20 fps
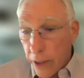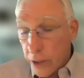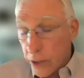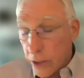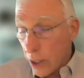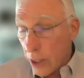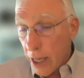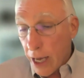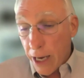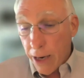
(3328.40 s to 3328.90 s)

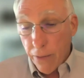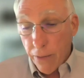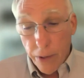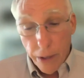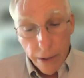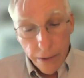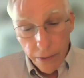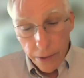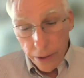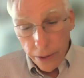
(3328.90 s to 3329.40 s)
a lot of,
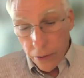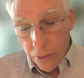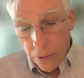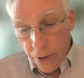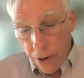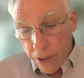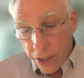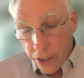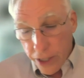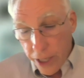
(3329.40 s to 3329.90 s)

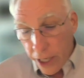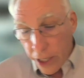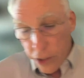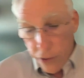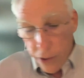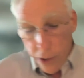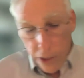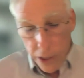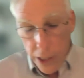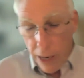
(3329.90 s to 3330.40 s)
there is
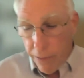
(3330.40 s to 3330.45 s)
interest.